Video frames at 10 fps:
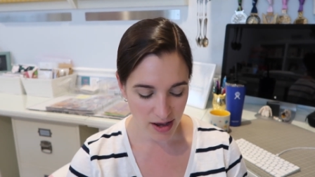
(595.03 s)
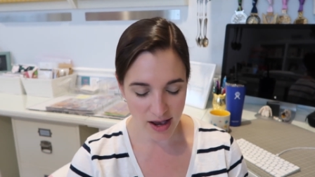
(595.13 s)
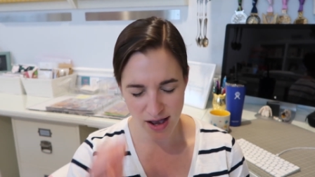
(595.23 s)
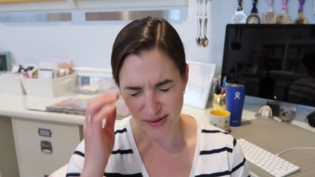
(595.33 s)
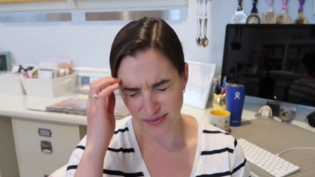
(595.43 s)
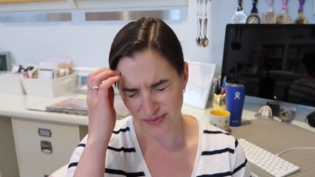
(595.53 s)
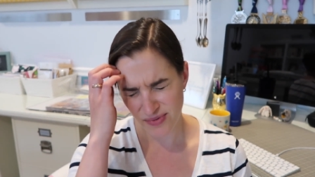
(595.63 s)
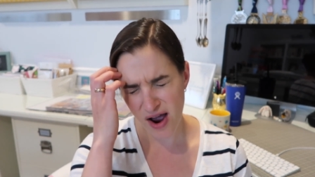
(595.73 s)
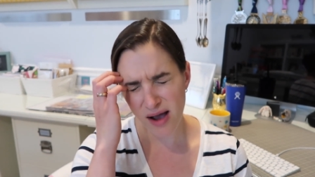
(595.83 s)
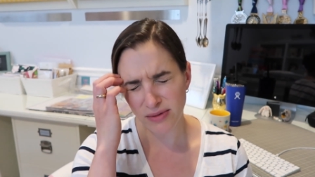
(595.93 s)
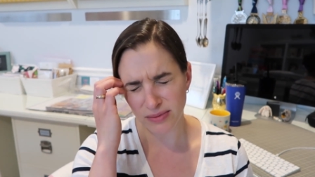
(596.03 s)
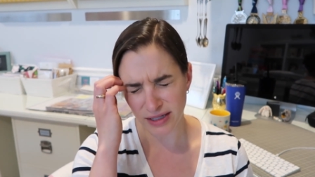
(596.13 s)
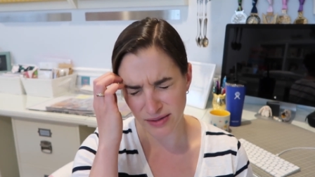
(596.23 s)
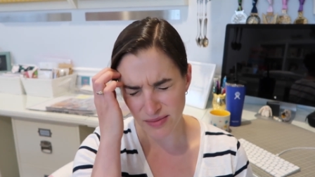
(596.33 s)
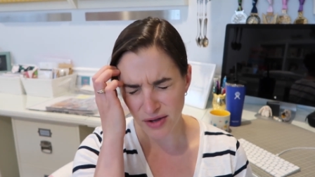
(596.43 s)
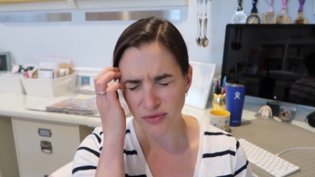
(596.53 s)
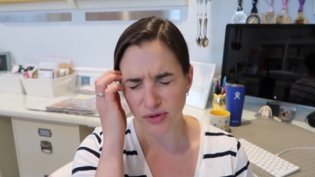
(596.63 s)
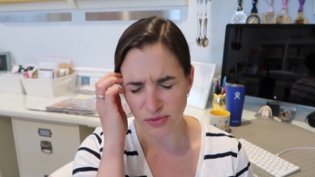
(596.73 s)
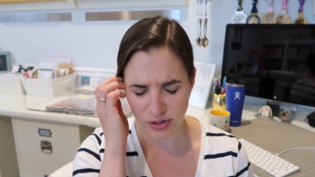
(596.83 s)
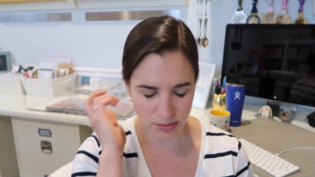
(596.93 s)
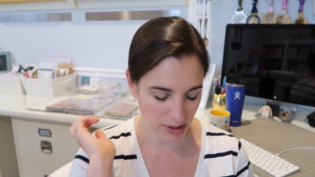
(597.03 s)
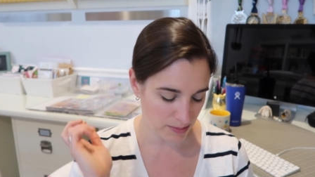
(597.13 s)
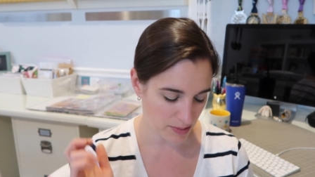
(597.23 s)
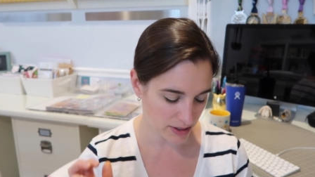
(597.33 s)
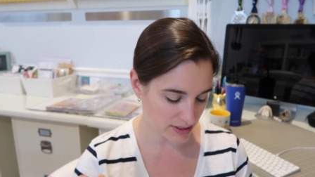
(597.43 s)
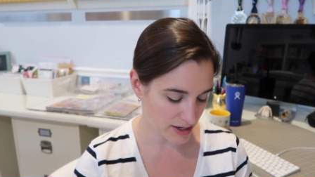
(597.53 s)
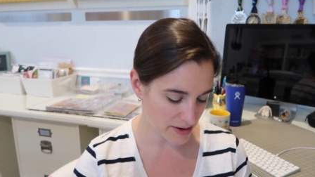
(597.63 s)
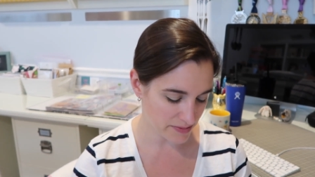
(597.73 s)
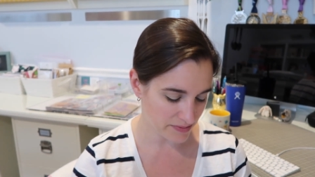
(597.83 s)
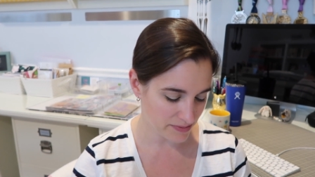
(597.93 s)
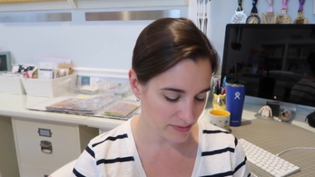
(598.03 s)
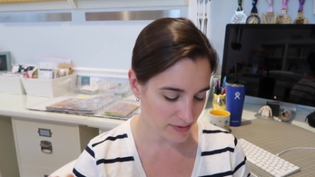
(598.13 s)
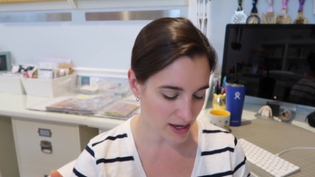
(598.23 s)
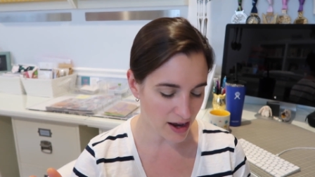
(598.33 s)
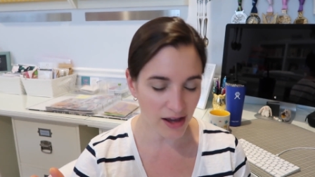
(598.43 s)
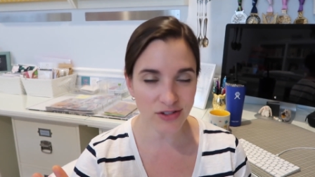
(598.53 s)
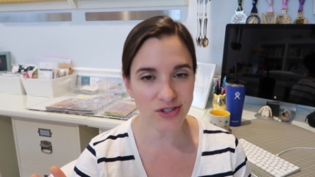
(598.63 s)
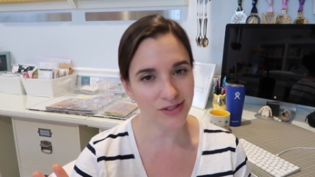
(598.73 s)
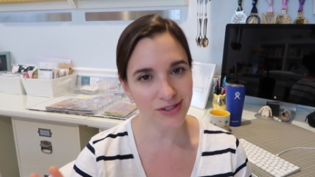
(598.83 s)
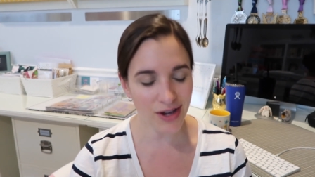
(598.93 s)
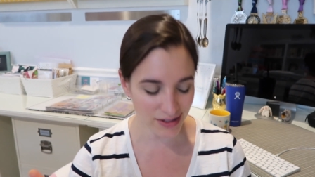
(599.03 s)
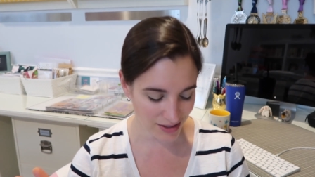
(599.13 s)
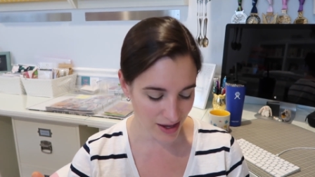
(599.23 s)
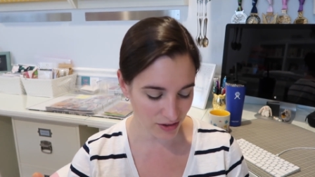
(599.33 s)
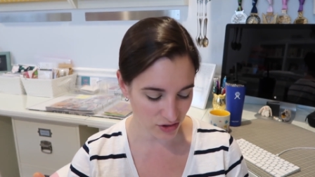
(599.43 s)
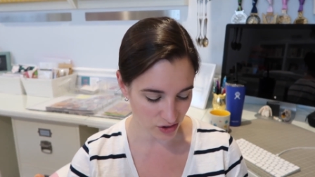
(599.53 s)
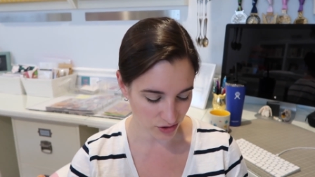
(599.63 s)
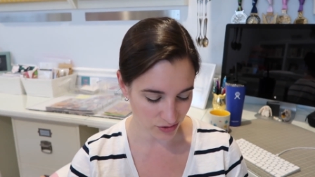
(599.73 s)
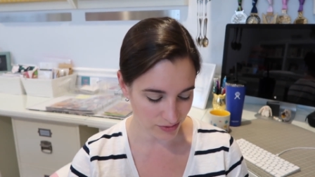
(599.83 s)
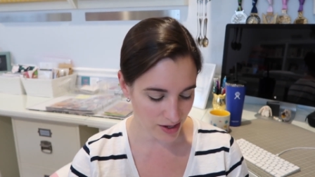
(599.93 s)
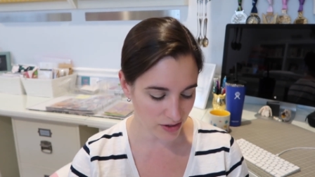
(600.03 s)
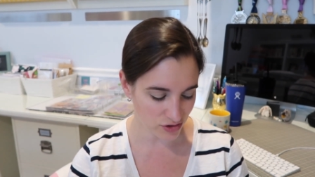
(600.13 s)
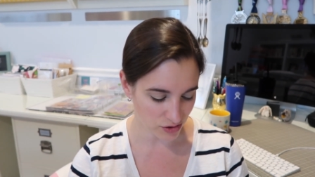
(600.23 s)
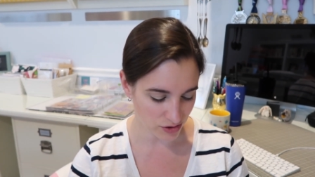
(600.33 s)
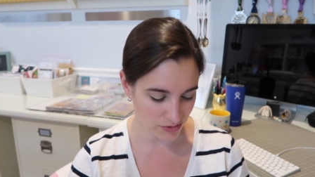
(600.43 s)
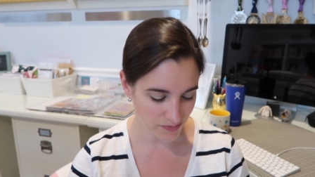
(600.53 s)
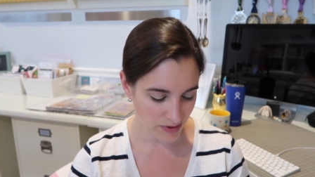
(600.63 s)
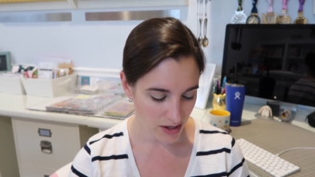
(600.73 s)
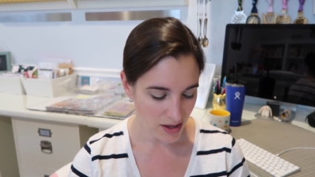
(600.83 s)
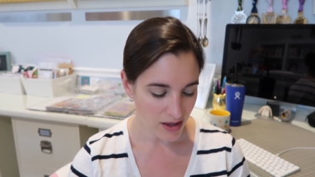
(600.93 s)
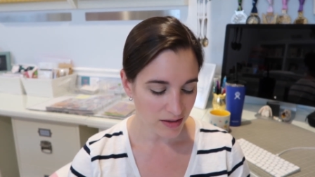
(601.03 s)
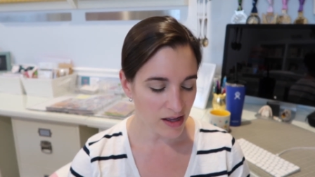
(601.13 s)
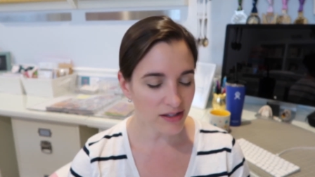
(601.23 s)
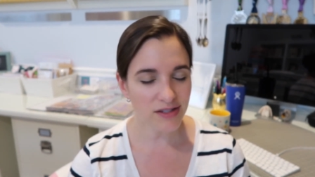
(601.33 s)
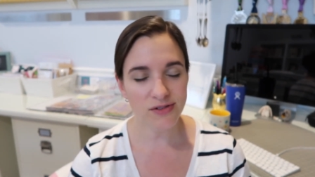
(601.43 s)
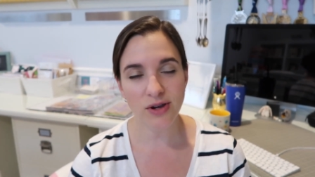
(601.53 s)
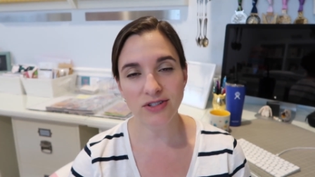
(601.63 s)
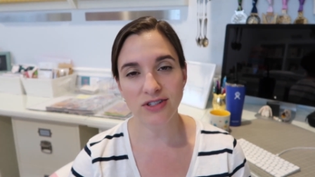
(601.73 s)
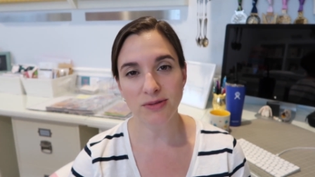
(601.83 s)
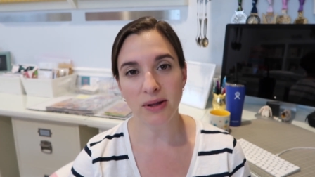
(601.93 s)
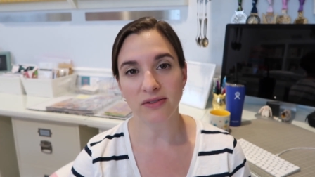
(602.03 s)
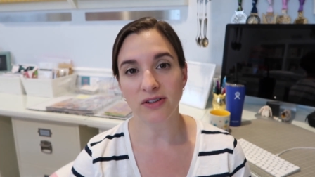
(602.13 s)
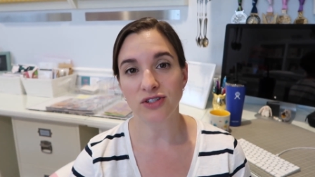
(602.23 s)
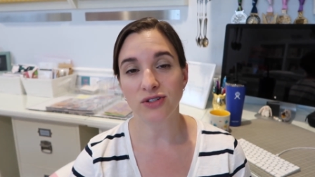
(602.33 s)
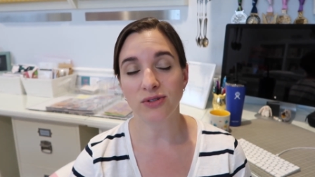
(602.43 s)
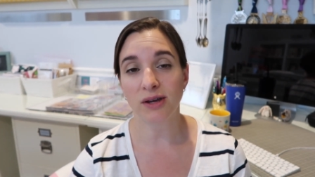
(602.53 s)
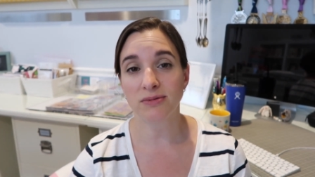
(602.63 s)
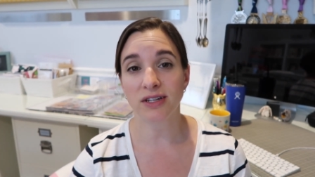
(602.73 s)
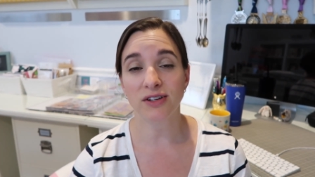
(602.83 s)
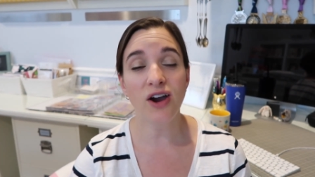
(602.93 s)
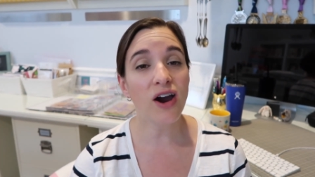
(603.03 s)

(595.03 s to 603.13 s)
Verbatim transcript: Um, probably the mudroom will be, but um, yeah, I'll show you guys. I'll show you. I'll show you. Lots of questions about if I'll do an updated